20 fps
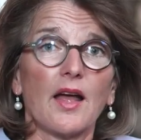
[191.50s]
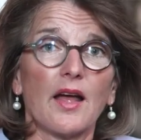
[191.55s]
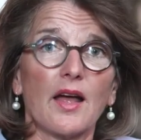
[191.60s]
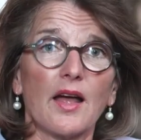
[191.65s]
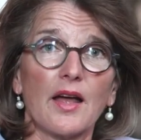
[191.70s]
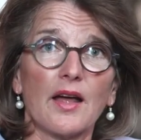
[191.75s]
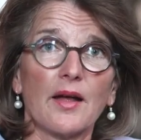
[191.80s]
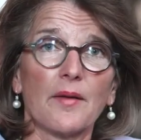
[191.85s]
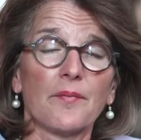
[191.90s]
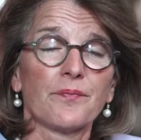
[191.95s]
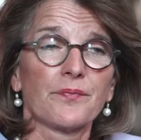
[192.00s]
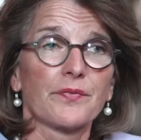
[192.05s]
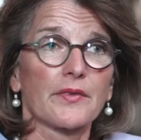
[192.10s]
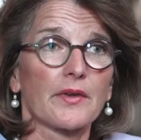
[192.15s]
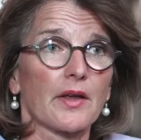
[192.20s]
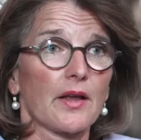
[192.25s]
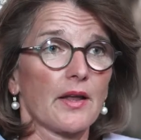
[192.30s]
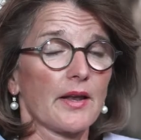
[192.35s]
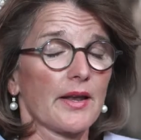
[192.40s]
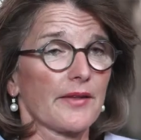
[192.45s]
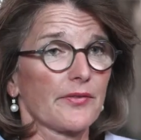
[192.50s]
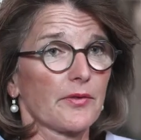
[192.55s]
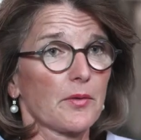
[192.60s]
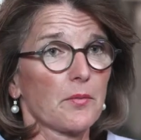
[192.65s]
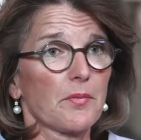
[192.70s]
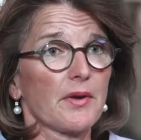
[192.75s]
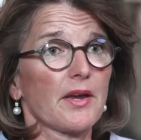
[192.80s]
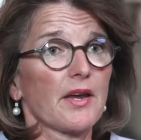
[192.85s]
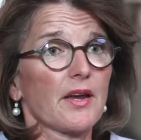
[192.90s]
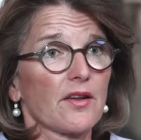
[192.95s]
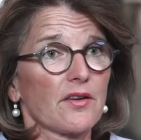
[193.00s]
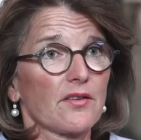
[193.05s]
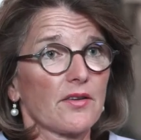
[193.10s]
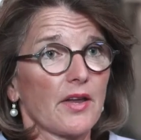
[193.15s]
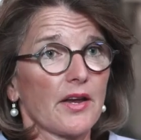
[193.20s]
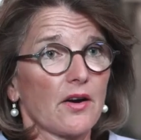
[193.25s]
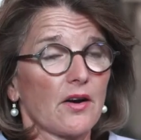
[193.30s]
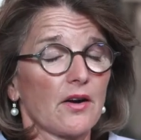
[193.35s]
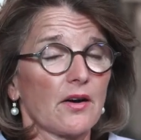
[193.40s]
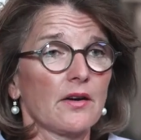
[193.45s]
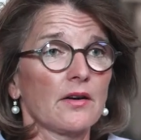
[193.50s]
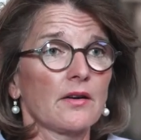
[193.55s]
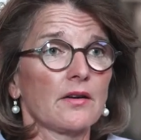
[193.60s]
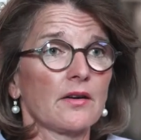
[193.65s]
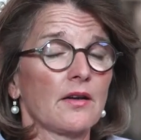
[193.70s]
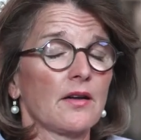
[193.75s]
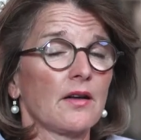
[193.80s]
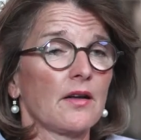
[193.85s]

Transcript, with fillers: and, um, and let them be as they are